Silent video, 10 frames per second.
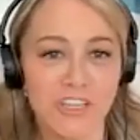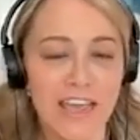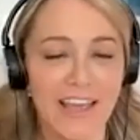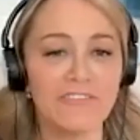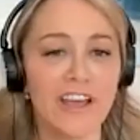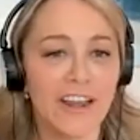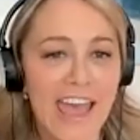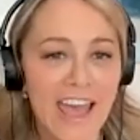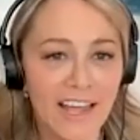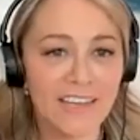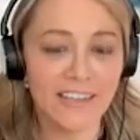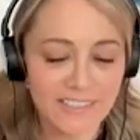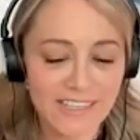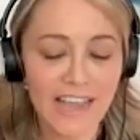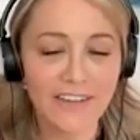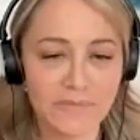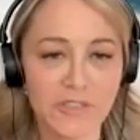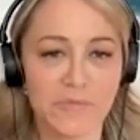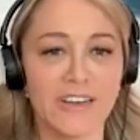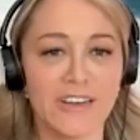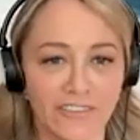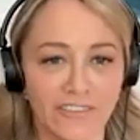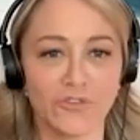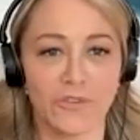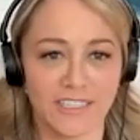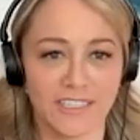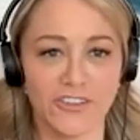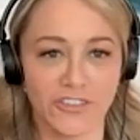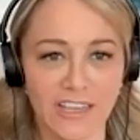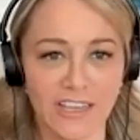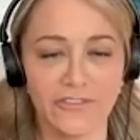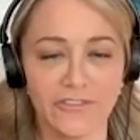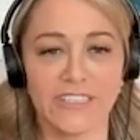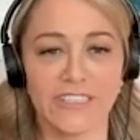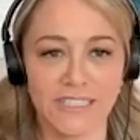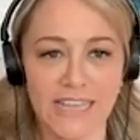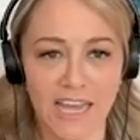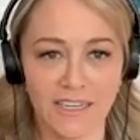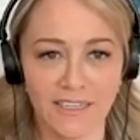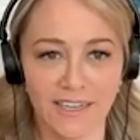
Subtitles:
and aside from Sabrina, have you directed yourself since then?